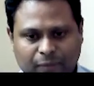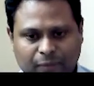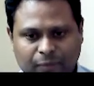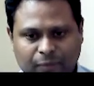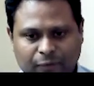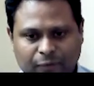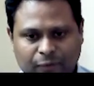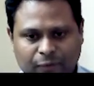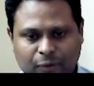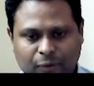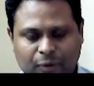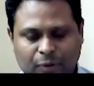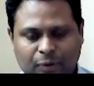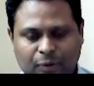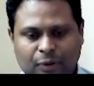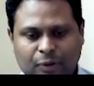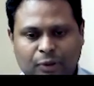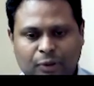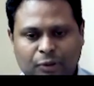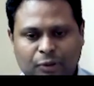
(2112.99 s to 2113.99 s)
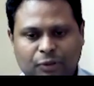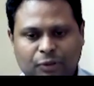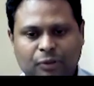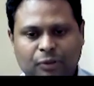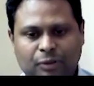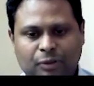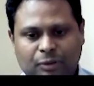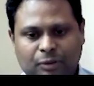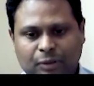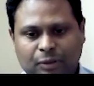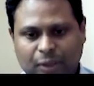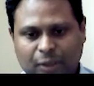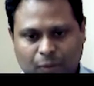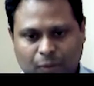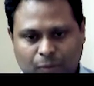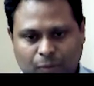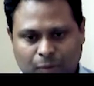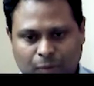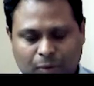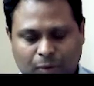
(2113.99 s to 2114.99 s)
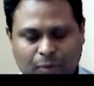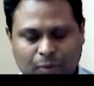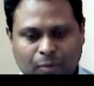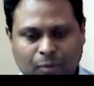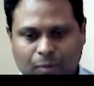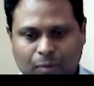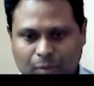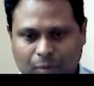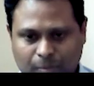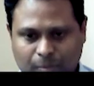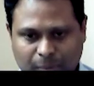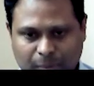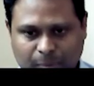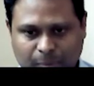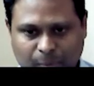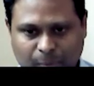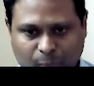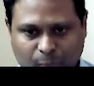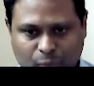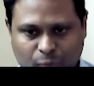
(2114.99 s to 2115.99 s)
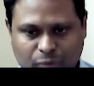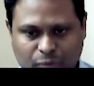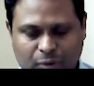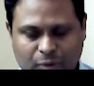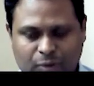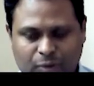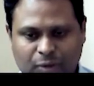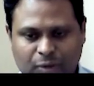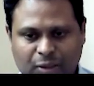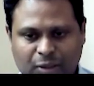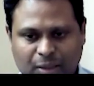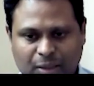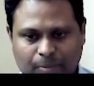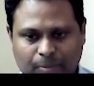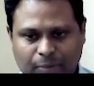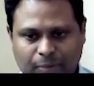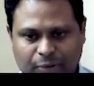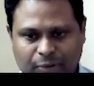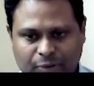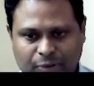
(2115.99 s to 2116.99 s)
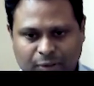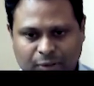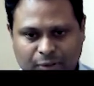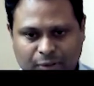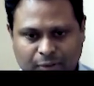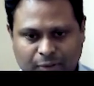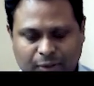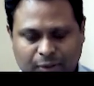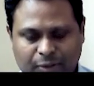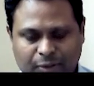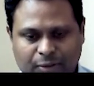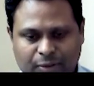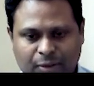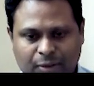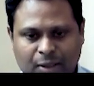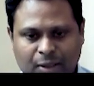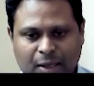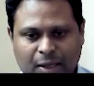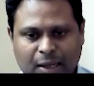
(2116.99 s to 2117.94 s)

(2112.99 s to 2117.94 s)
from the fuel should equal or be proportional to the temperature increase,